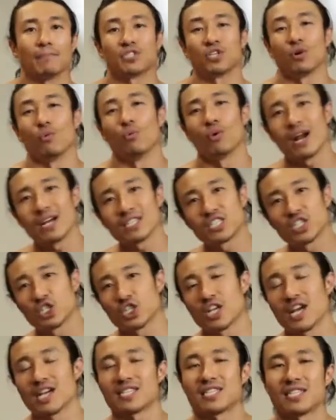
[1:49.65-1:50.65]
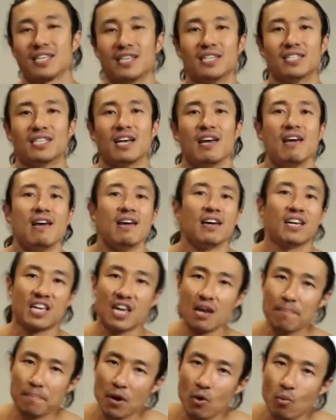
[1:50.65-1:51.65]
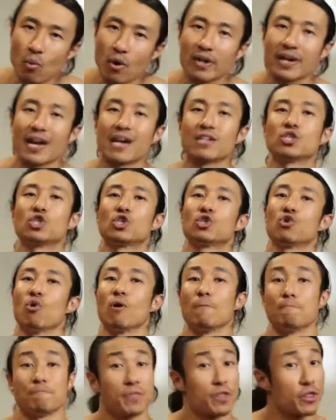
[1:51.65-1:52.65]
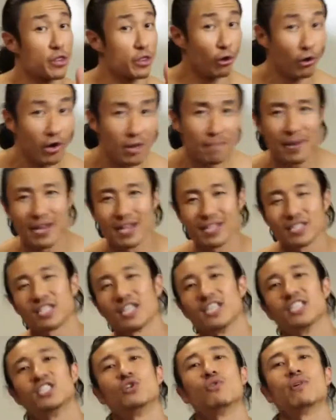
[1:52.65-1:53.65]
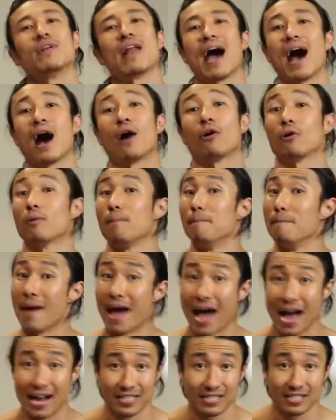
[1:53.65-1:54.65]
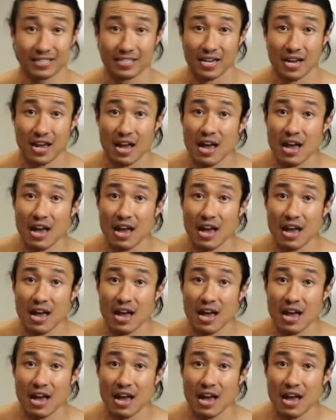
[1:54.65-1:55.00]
So what I suggest is keep your workouts short, 30 minutes to an hour max.